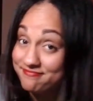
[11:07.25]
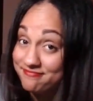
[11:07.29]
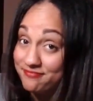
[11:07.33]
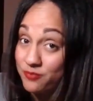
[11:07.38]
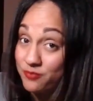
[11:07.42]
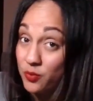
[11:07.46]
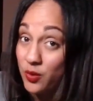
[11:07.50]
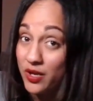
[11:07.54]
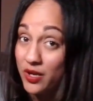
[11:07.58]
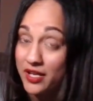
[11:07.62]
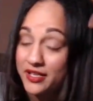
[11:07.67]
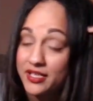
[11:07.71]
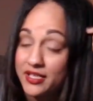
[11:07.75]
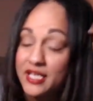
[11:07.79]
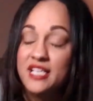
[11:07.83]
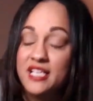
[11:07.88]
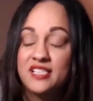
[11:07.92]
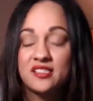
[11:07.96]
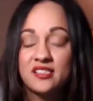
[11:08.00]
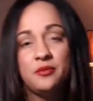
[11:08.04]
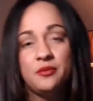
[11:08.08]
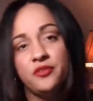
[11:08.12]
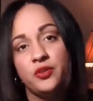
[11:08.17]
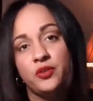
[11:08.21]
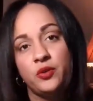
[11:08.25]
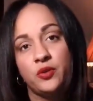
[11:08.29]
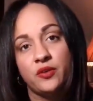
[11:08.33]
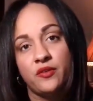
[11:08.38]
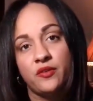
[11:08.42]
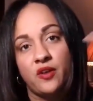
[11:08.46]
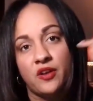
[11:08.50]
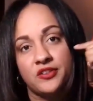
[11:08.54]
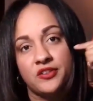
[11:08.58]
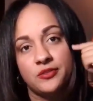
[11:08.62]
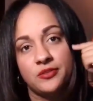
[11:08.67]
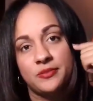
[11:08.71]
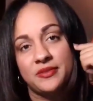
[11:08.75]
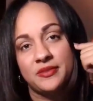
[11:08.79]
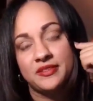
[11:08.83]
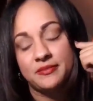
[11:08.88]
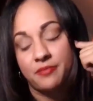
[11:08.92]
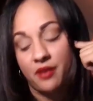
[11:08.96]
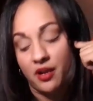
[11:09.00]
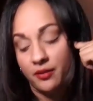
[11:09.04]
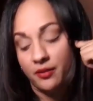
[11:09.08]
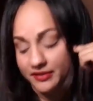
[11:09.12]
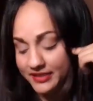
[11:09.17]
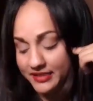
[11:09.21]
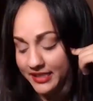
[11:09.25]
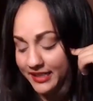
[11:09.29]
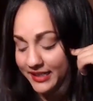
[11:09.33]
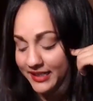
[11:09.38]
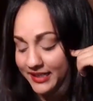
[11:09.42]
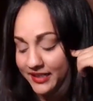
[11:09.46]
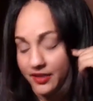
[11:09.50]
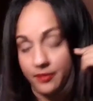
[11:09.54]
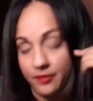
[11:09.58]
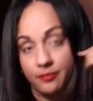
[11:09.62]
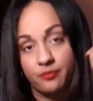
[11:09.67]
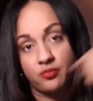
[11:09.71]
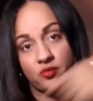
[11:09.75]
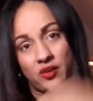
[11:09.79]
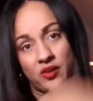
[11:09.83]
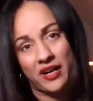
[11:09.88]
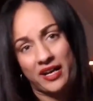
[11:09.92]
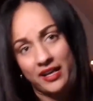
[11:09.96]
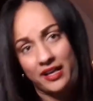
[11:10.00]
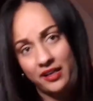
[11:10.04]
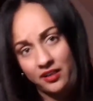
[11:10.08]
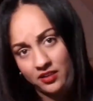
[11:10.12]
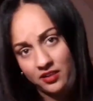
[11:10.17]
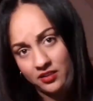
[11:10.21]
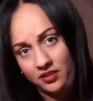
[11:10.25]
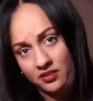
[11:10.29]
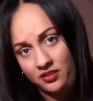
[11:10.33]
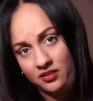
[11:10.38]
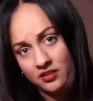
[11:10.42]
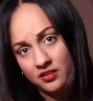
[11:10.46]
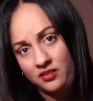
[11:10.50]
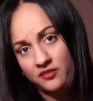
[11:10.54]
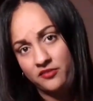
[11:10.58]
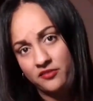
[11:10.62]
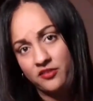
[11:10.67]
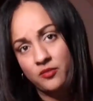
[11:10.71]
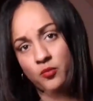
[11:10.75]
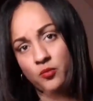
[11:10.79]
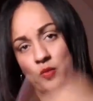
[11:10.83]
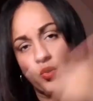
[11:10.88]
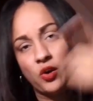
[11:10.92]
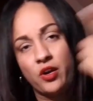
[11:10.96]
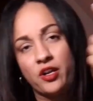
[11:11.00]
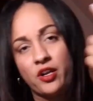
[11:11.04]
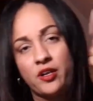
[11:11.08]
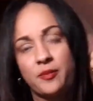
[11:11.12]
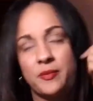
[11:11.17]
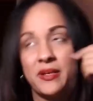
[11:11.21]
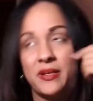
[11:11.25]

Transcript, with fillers: what. Some of you have also been probably taking a break from work